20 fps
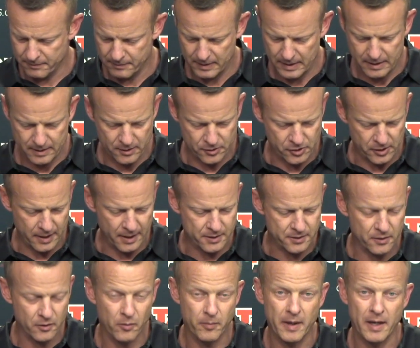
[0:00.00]
getting a chance to
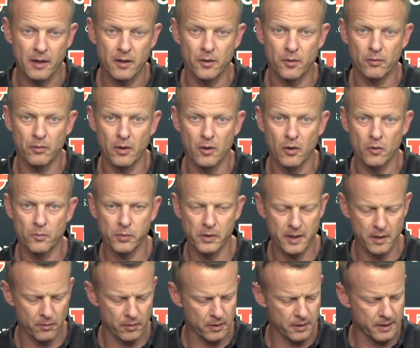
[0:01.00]
go back on the road, play a
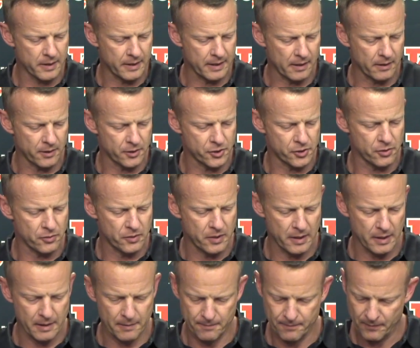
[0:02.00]
really good LSU
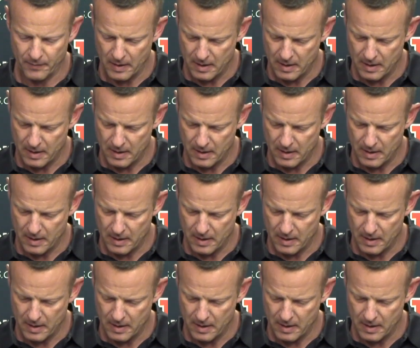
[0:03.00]
team.